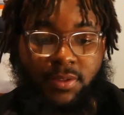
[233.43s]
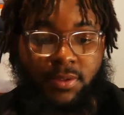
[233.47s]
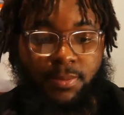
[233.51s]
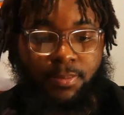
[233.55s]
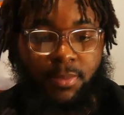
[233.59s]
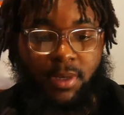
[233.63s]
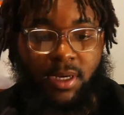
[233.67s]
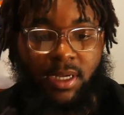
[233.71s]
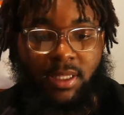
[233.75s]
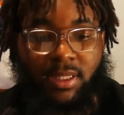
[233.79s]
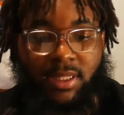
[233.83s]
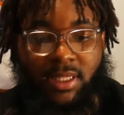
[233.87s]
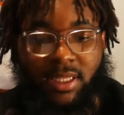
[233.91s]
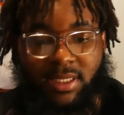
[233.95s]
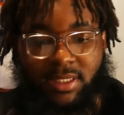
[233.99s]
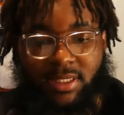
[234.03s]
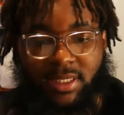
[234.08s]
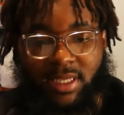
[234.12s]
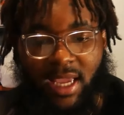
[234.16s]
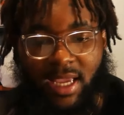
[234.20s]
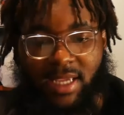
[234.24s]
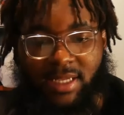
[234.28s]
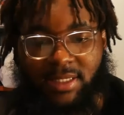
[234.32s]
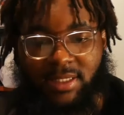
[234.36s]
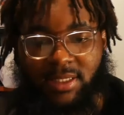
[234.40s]
But this
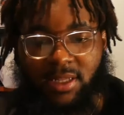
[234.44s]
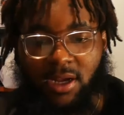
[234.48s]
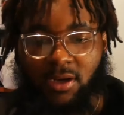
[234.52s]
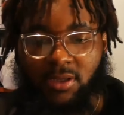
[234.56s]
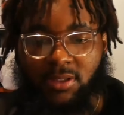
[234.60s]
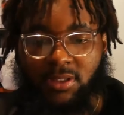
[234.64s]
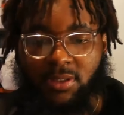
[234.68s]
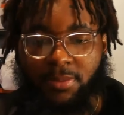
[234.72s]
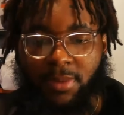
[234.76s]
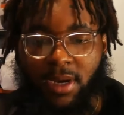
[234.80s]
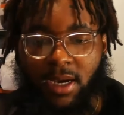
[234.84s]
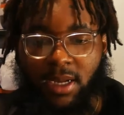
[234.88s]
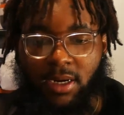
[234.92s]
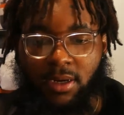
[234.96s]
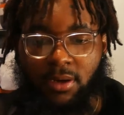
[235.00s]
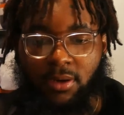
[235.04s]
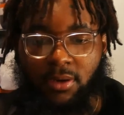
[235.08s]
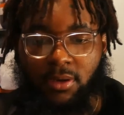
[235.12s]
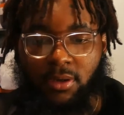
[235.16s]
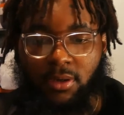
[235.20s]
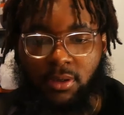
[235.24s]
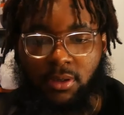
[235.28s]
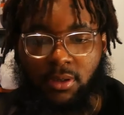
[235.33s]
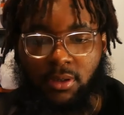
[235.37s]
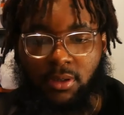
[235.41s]
case talks about
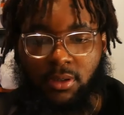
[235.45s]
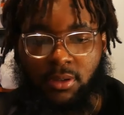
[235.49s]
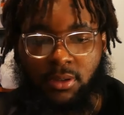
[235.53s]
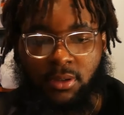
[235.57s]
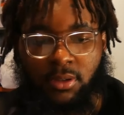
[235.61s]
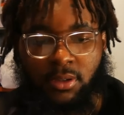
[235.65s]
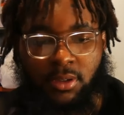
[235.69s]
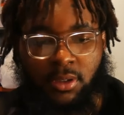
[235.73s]
a